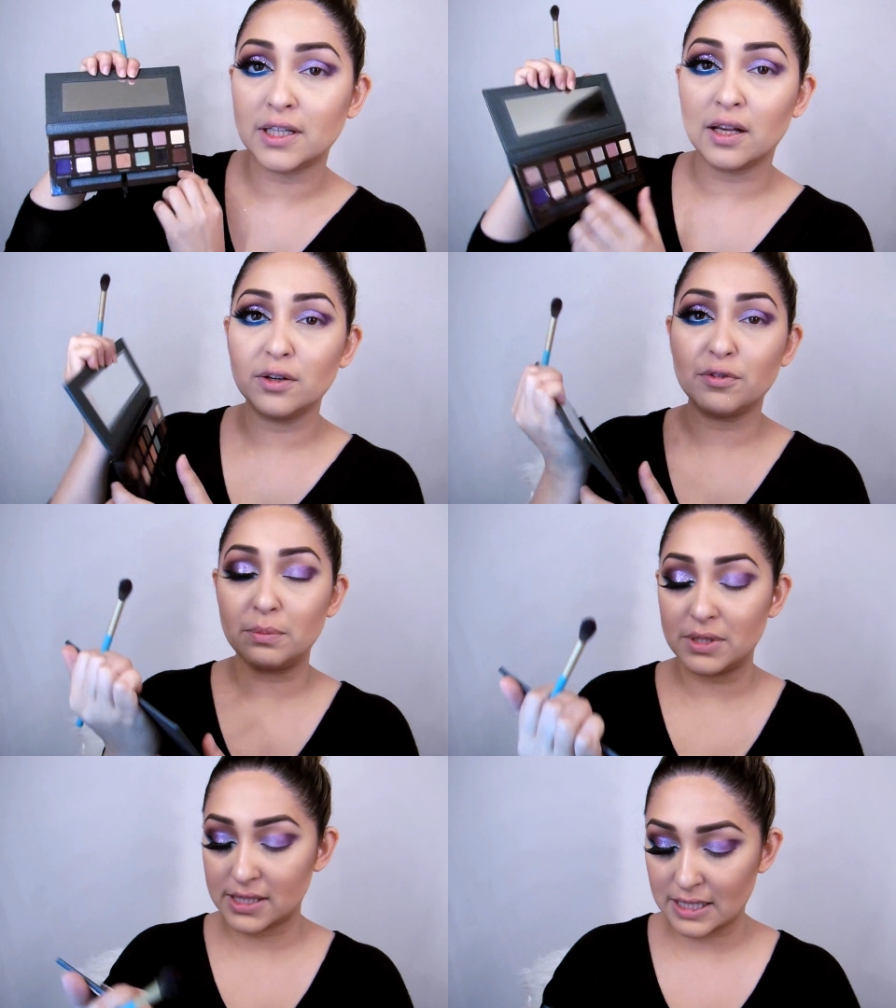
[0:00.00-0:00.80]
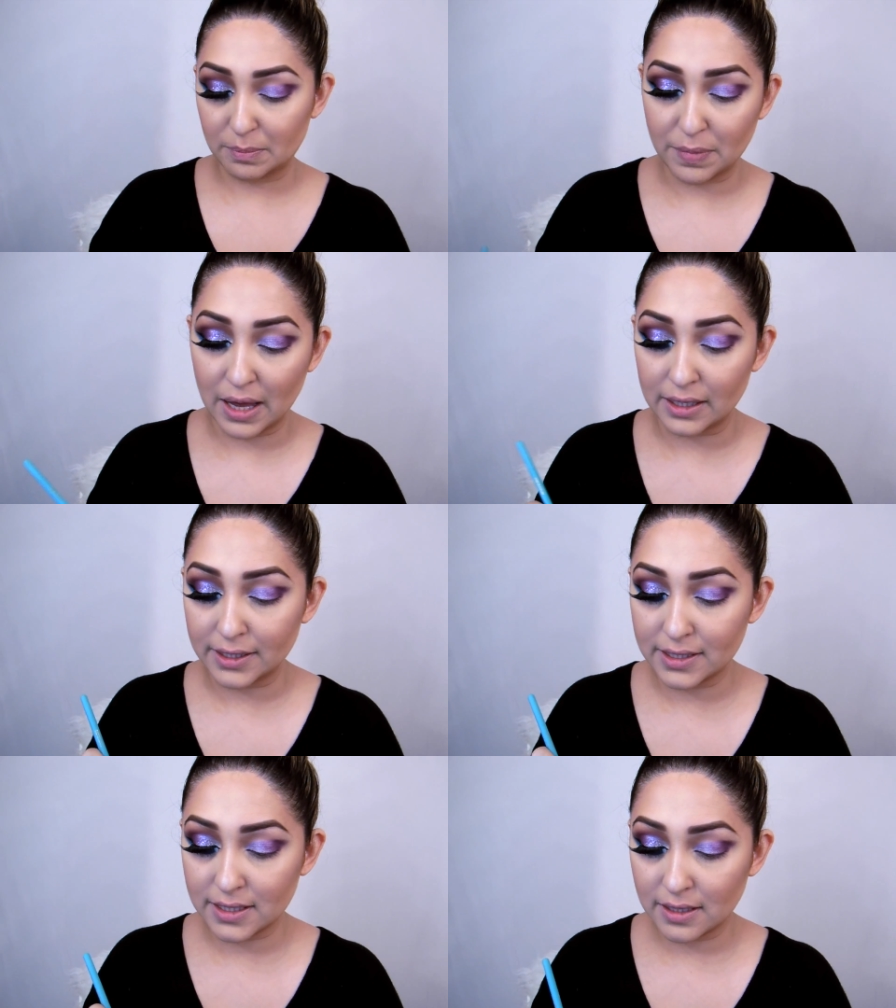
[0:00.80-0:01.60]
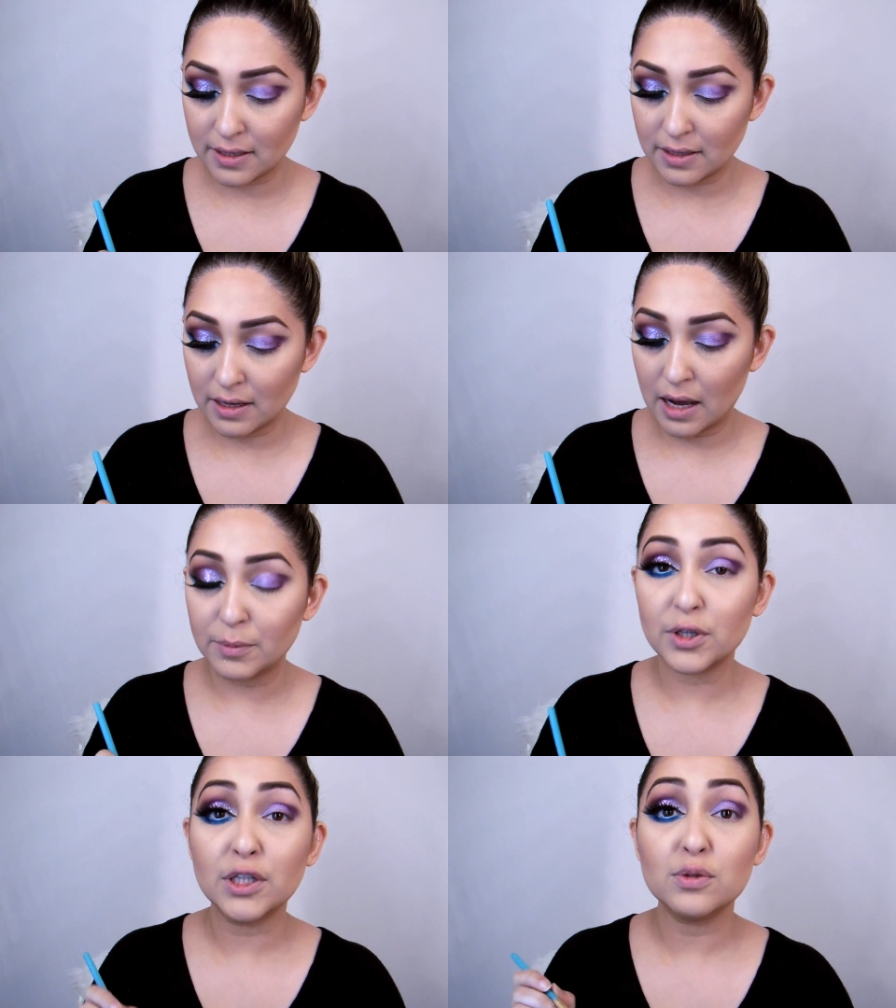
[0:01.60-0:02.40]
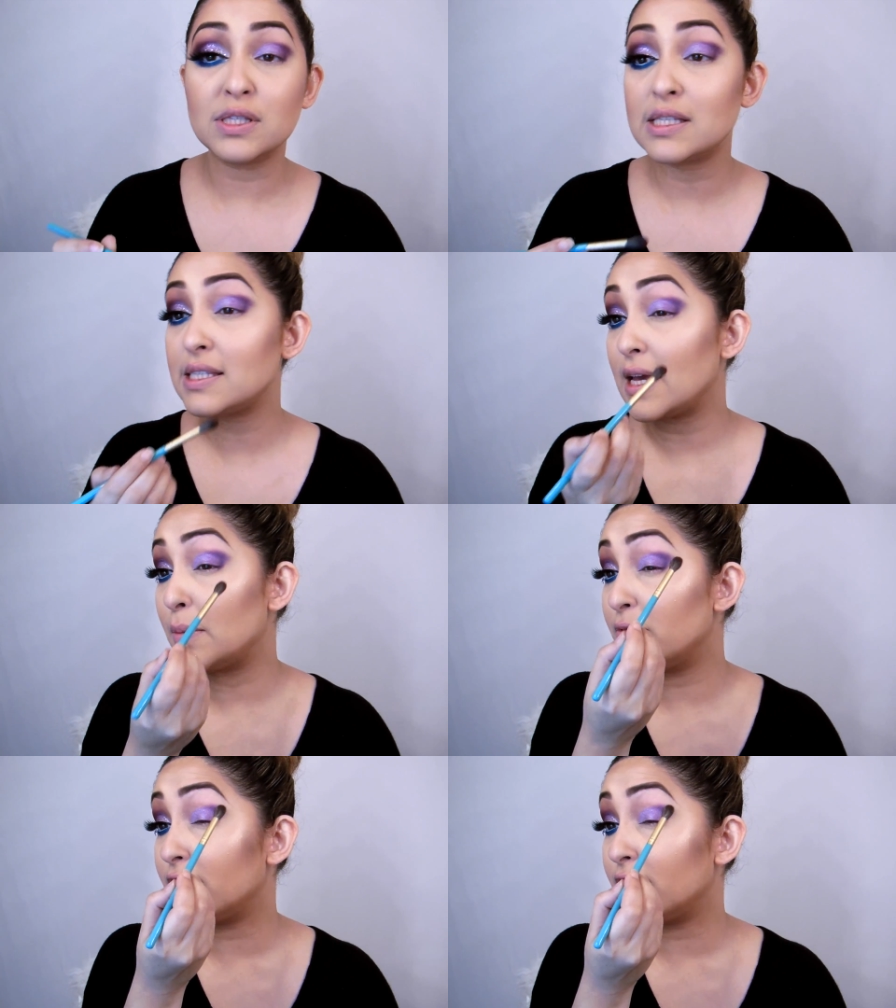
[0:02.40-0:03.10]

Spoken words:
color from the same palette, I'm going to use the same